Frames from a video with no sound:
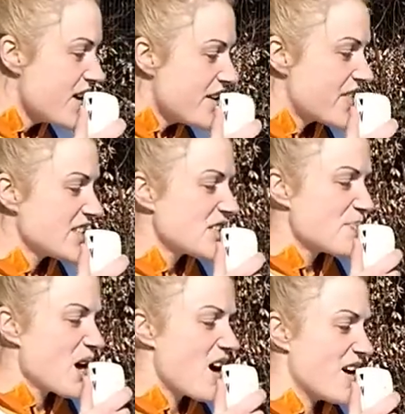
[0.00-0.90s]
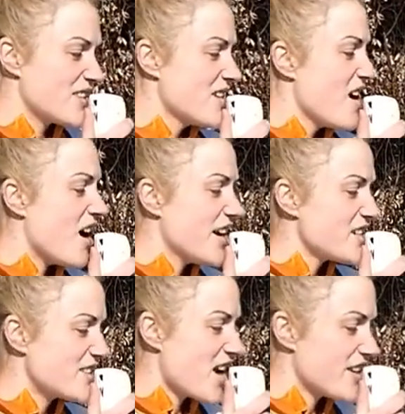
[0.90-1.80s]
This is because I
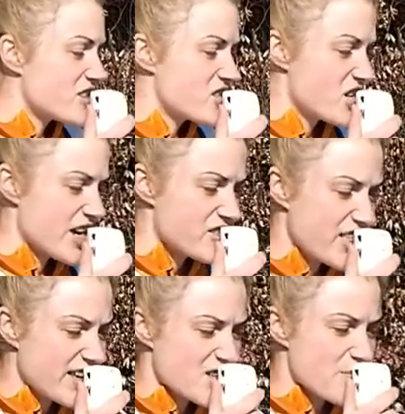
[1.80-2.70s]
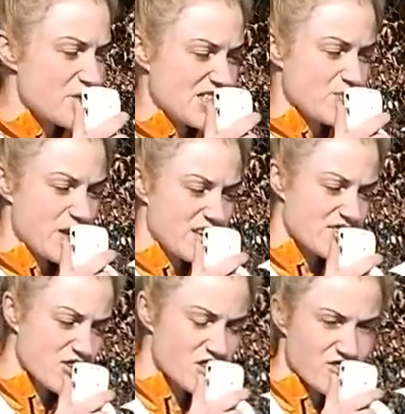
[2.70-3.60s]
decided to change things up this week as
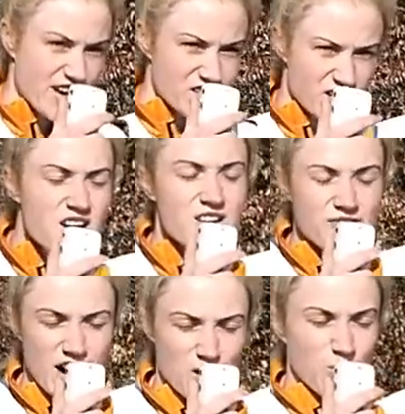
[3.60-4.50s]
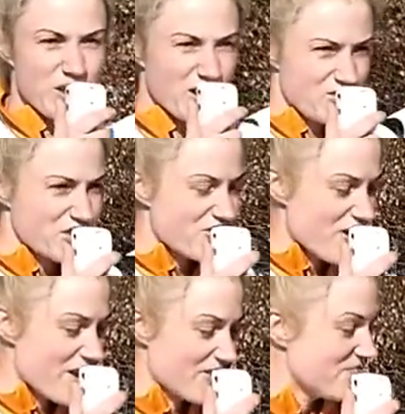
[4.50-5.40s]
run director for our 100th
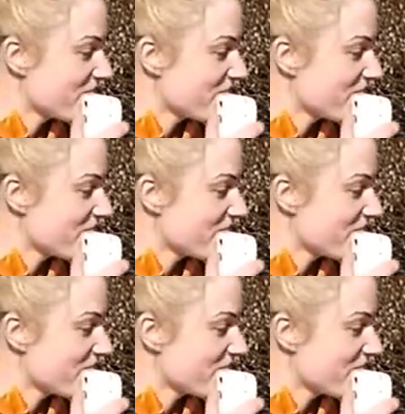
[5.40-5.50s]
run.